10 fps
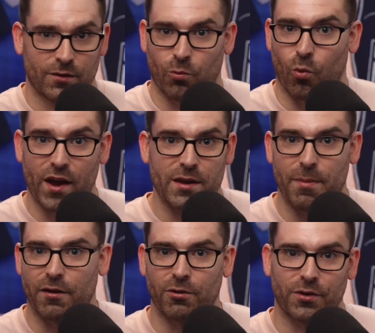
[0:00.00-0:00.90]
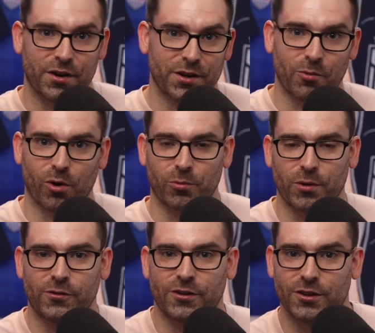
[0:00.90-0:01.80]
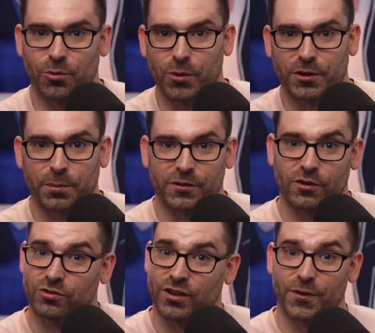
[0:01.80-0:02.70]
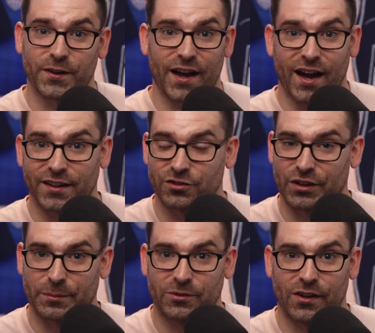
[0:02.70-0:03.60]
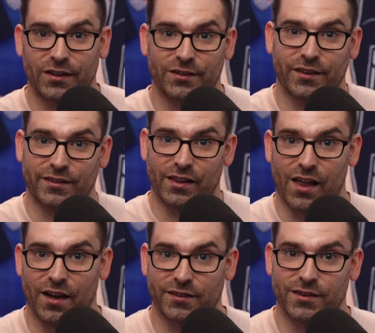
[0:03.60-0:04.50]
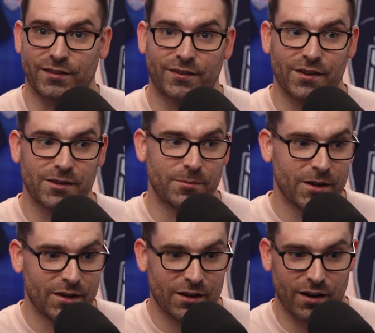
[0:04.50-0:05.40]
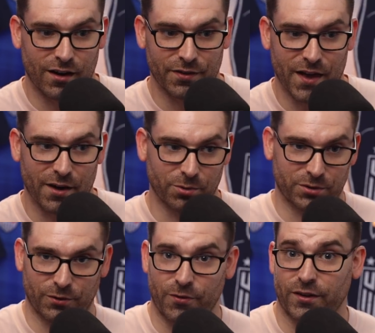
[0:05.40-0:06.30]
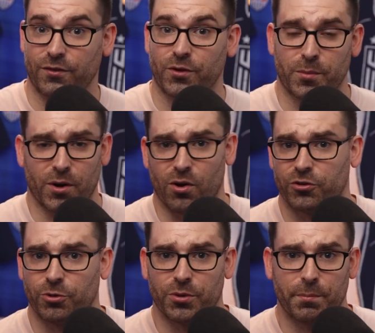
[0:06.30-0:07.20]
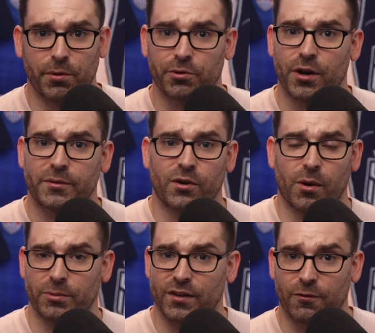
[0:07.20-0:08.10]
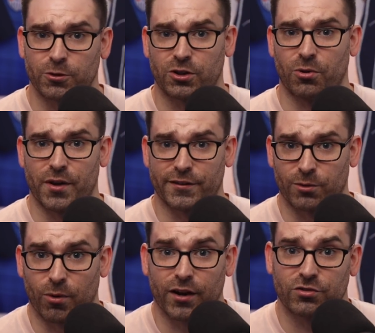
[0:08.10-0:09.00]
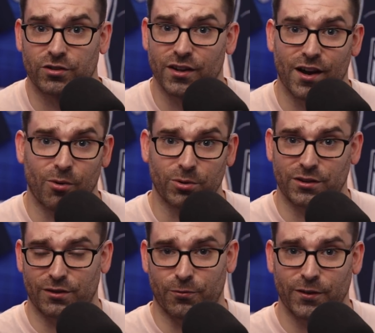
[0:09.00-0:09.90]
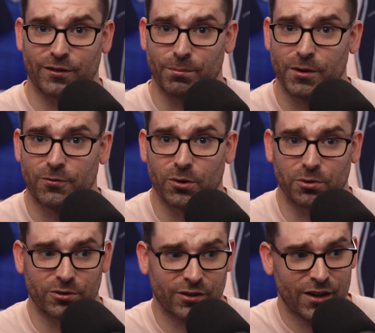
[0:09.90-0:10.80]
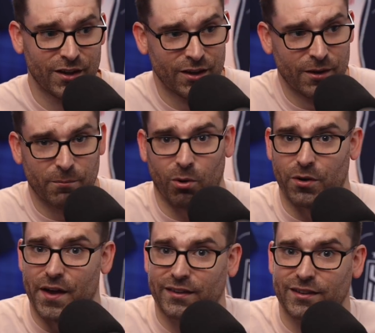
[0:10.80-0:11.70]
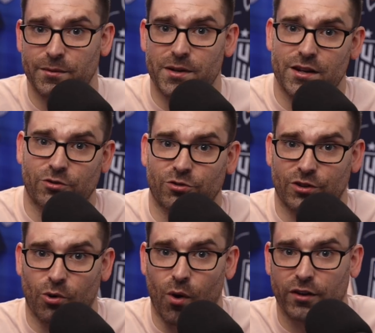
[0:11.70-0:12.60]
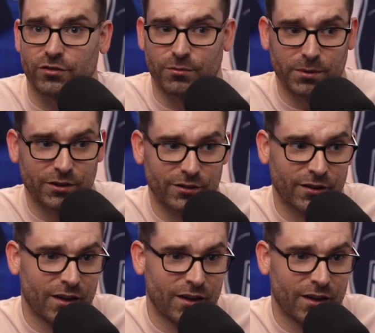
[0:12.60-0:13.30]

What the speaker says: way better than anyone we've seen in the winger position. I think adding James Sands does a lot to this team, not only defensively, but also in the build-up, so I'll definitely go that direction. Now, with the defensive midfielders, boy, that's going to be an interesting question because,